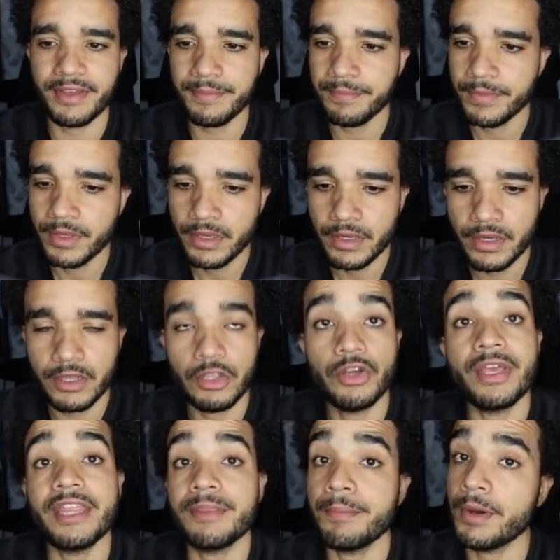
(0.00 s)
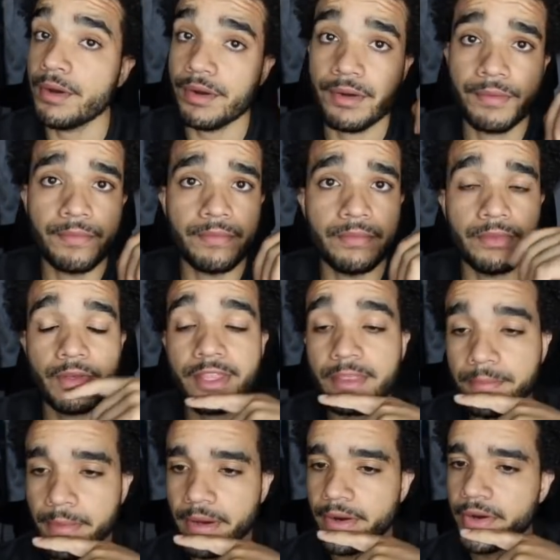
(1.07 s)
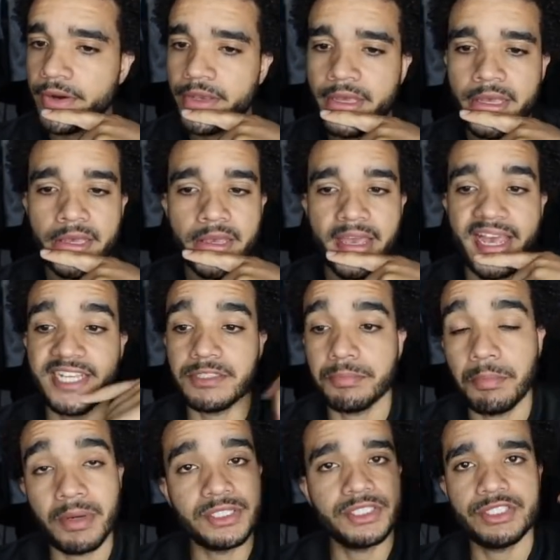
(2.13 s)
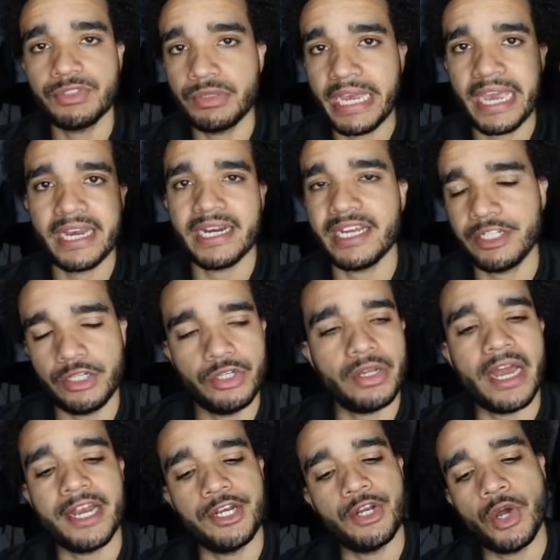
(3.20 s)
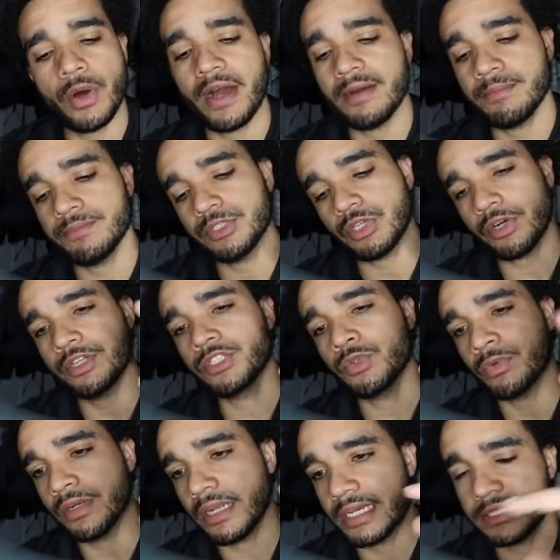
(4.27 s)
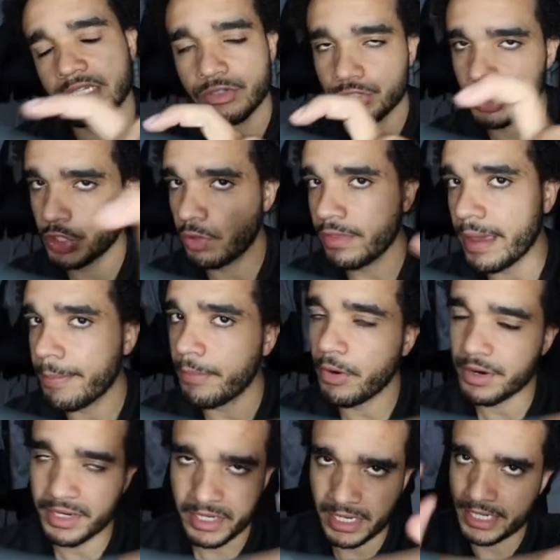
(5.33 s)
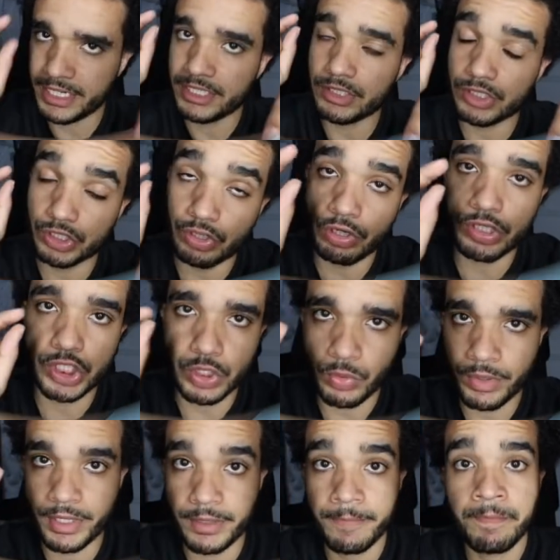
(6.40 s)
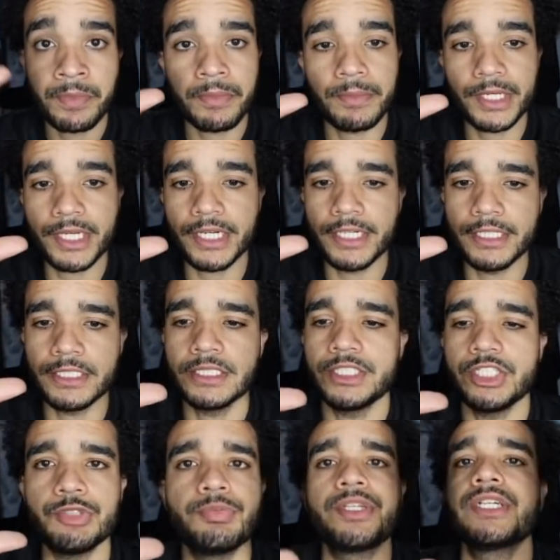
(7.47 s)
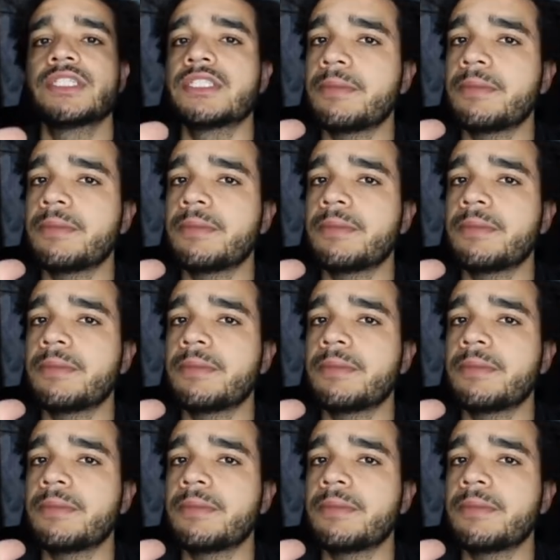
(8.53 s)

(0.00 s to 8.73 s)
there. Look at the mirror. Look at the mirror as much as you can. I know I'm starting to realize I don't show that part, and I need to start showing it, because just because